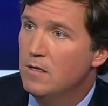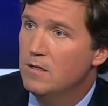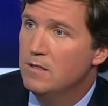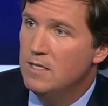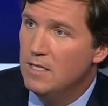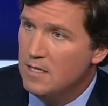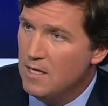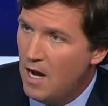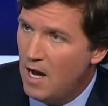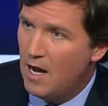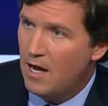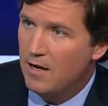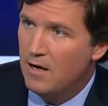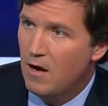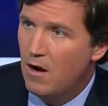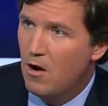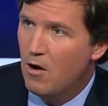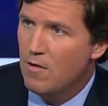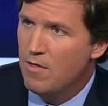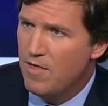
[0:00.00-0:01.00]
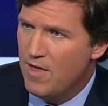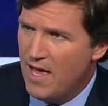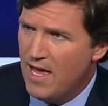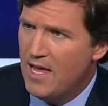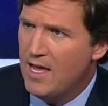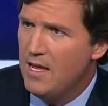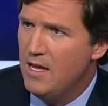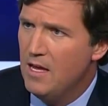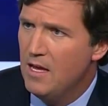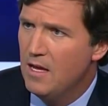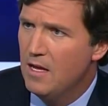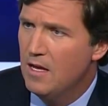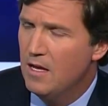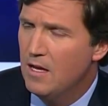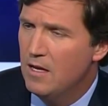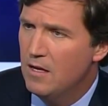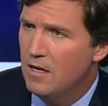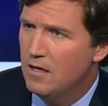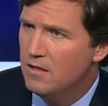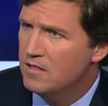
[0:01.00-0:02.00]
did not. Are they
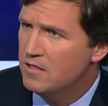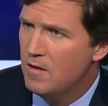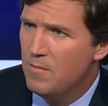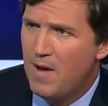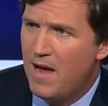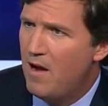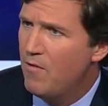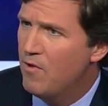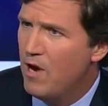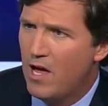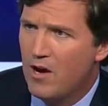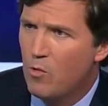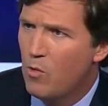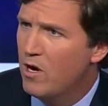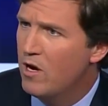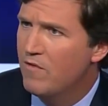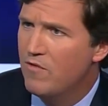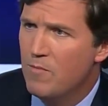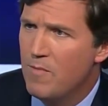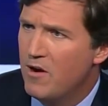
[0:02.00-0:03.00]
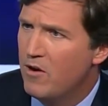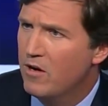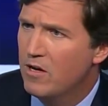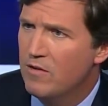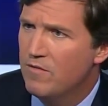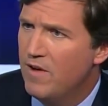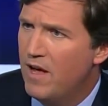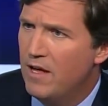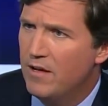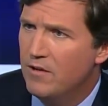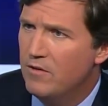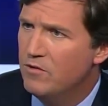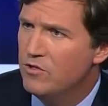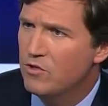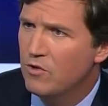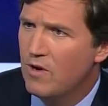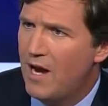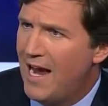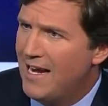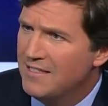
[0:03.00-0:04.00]
somehow not aware of American
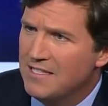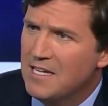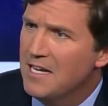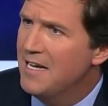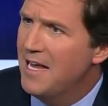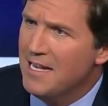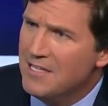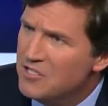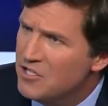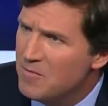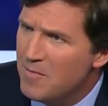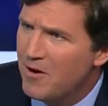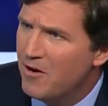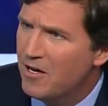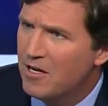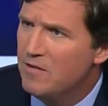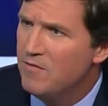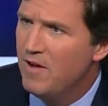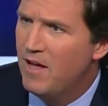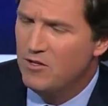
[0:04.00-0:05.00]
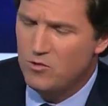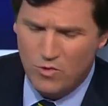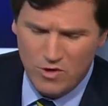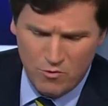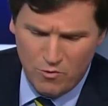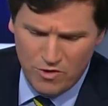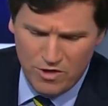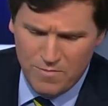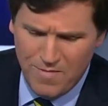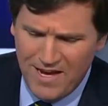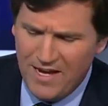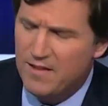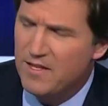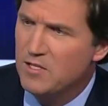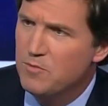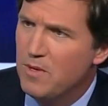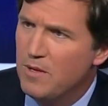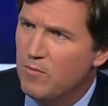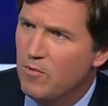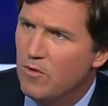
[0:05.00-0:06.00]
values or acting against American values? What do you make of
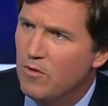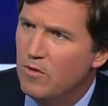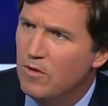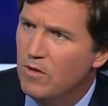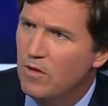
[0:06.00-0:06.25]
these people?